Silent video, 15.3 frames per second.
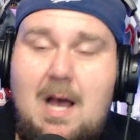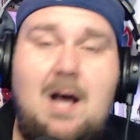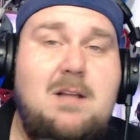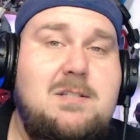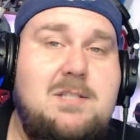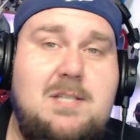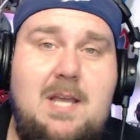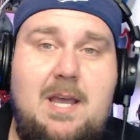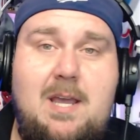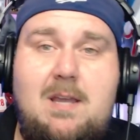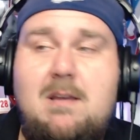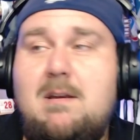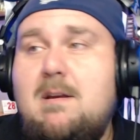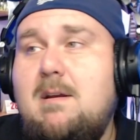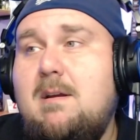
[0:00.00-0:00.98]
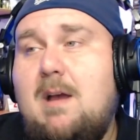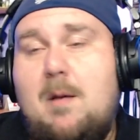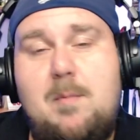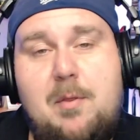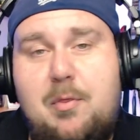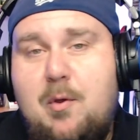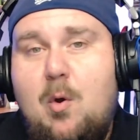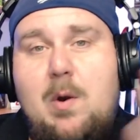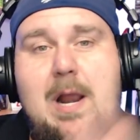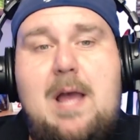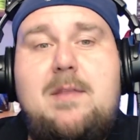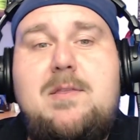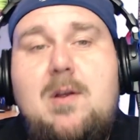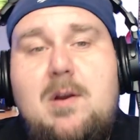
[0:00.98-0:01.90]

I'll say, I'm going to throw it out there